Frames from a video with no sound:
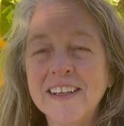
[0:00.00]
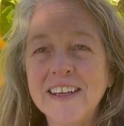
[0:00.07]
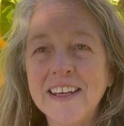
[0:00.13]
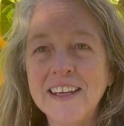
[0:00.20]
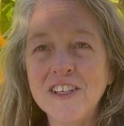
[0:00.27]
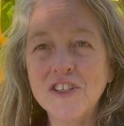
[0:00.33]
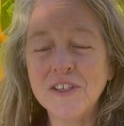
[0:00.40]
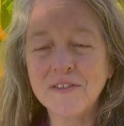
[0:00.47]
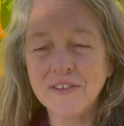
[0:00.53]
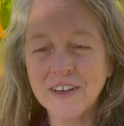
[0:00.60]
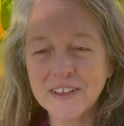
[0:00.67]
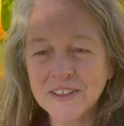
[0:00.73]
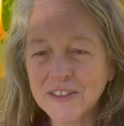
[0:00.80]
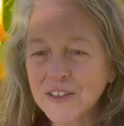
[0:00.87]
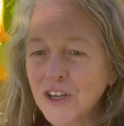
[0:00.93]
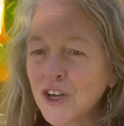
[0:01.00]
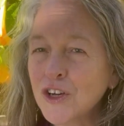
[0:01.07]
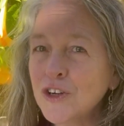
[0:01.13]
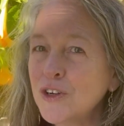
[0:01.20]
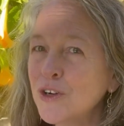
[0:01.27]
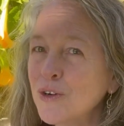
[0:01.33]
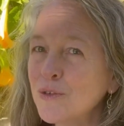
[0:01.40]
Each of us
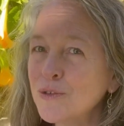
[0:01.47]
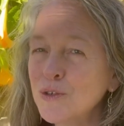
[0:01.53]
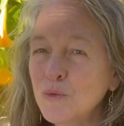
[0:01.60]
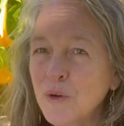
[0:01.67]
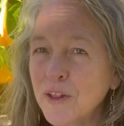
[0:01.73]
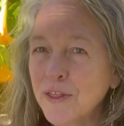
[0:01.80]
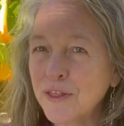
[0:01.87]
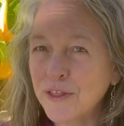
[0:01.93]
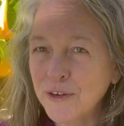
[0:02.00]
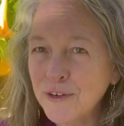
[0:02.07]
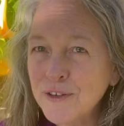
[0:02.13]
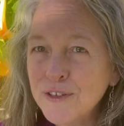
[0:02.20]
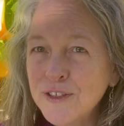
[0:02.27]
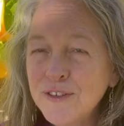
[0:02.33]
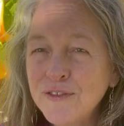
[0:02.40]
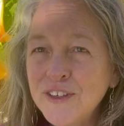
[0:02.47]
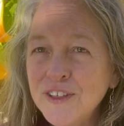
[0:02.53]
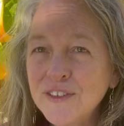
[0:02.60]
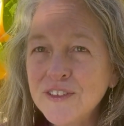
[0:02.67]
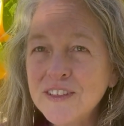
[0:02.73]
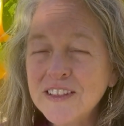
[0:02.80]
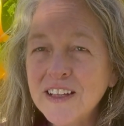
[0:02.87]
knows what thirst
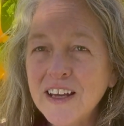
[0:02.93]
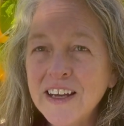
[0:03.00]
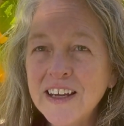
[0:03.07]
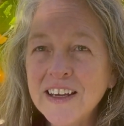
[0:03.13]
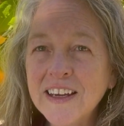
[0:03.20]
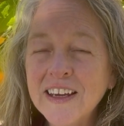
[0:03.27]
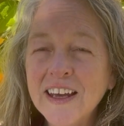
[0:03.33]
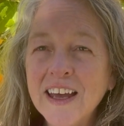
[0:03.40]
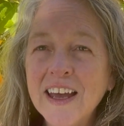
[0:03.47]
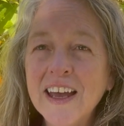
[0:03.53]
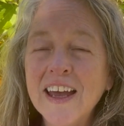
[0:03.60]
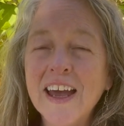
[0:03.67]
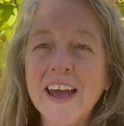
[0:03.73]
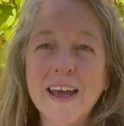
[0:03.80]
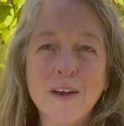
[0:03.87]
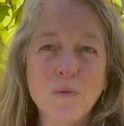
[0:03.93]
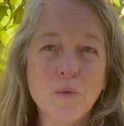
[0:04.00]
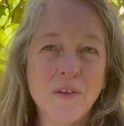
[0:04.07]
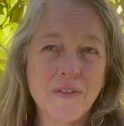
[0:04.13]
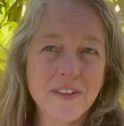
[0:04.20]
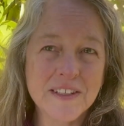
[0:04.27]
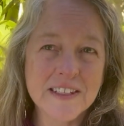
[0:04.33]
feels like and
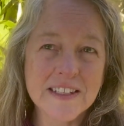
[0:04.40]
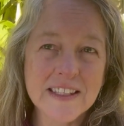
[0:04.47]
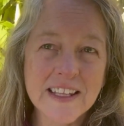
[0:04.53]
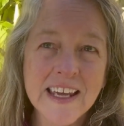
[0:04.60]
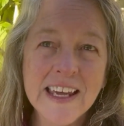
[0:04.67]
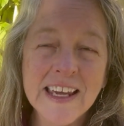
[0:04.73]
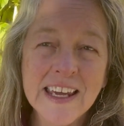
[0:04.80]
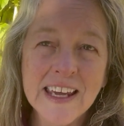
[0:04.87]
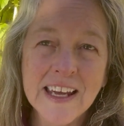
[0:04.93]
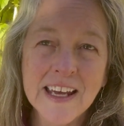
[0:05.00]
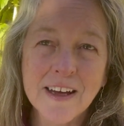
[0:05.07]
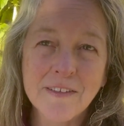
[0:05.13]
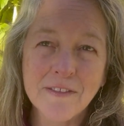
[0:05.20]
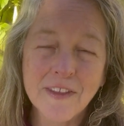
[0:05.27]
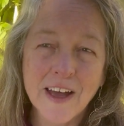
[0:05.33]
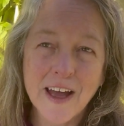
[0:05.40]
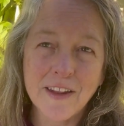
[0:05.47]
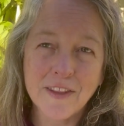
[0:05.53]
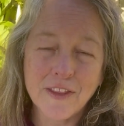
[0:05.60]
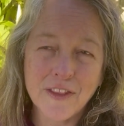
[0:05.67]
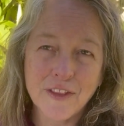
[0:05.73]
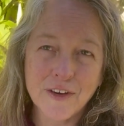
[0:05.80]
what the slaking of that
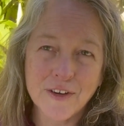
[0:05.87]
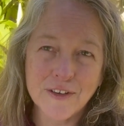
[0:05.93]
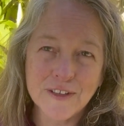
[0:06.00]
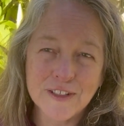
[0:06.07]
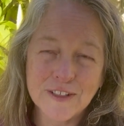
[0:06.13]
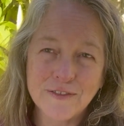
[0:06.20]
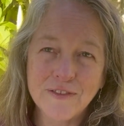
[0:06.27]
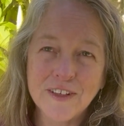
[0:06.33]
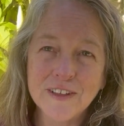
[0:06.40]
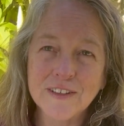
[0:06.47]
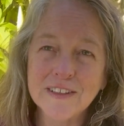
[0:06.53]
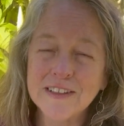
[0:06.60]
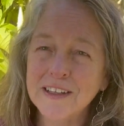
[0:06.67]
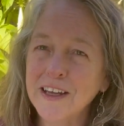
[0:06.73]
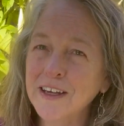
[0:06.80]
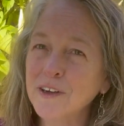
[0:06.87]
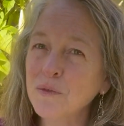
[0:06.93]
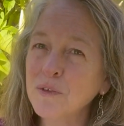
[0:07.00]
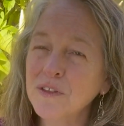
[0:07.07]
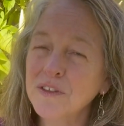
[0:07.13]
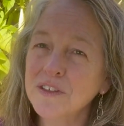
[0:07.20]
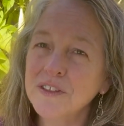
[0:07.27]
thirst feels like
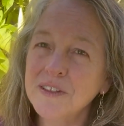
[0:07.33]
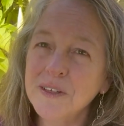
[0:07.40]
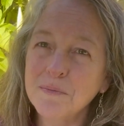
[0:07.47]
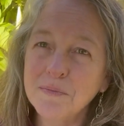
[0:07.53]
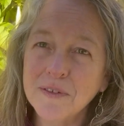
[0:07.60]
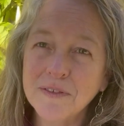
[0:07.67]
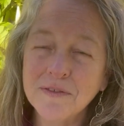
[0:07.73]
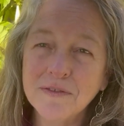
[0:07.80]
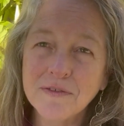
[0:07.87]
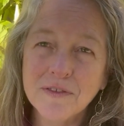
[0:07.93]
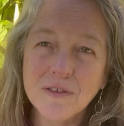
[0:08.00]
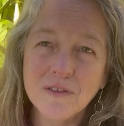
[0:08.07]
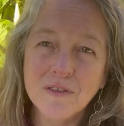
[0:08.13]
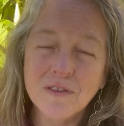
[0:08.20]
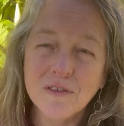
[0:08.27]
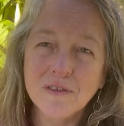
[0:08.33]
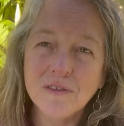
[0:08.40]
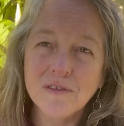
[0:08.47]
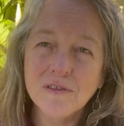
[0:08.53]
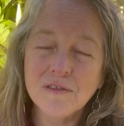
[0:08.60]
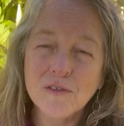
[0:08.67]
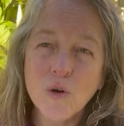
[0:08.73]
with the sip of
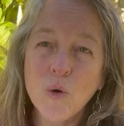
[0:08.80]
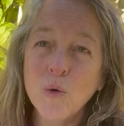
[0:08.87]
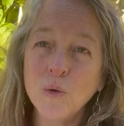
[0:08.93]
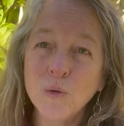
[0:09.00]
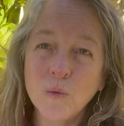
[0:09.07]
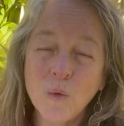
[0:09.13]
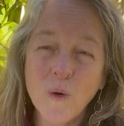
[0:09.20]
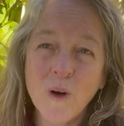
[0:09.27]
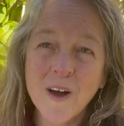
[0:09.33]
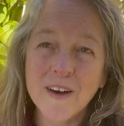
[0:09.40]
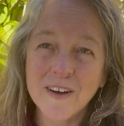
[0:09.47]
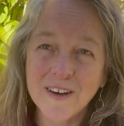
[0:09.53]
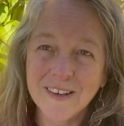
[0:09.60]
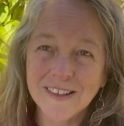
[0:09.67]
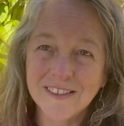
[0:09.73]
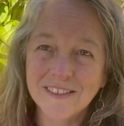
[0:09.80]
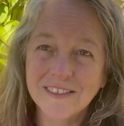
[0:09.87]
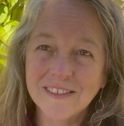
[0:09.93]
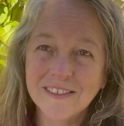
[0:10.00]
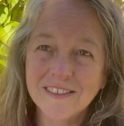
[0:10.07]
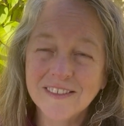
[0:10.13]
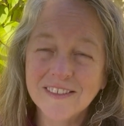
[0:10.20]
cold water,
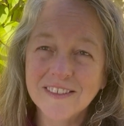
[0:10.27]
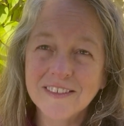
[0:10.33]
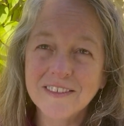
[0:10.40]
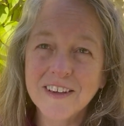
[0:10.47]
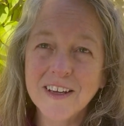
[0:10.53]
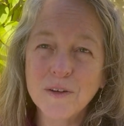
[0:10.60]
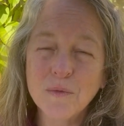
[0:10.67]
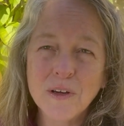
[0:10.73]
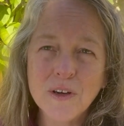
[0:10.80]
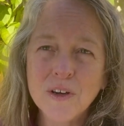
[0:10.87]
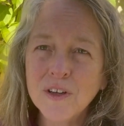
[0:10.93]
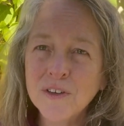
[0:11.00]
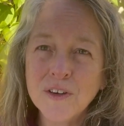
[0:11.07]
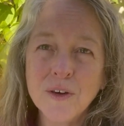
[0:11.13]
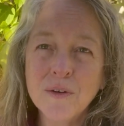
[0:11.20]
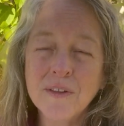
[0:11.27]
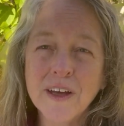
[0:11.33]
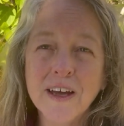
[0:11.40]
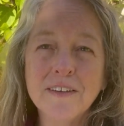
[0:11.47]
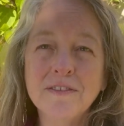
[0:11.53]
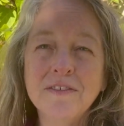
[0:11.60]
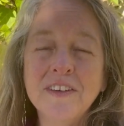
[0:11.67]
right? We all know
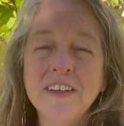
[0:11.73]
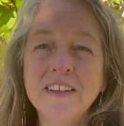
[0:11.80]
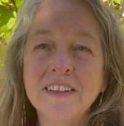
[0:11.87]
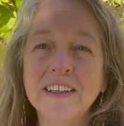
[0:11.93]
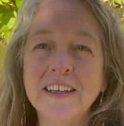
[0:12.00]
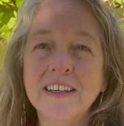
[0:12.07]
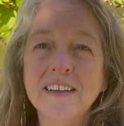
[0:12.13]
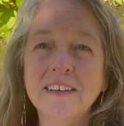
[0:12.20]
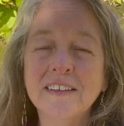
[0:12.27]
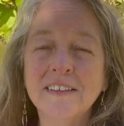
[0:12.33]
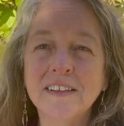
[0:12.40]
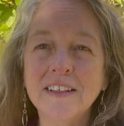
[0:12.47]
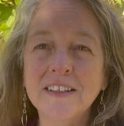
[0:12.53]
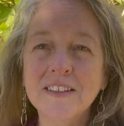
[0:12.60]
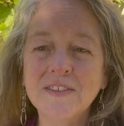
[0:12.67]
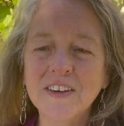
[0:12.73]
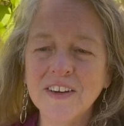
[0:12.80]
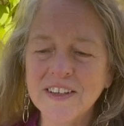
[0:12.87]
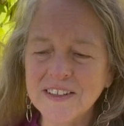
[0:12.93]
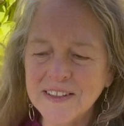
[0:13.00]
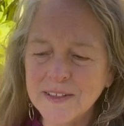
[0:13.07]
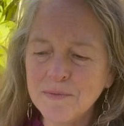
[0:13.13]
that feeling. It's very
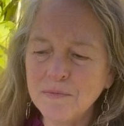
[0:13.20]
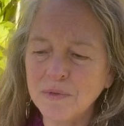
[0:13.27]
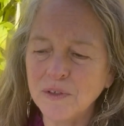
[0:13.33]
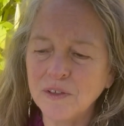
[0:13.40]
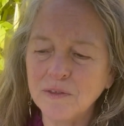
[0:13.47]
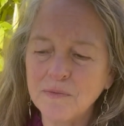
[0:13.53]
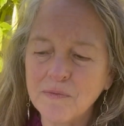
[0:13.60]
simple.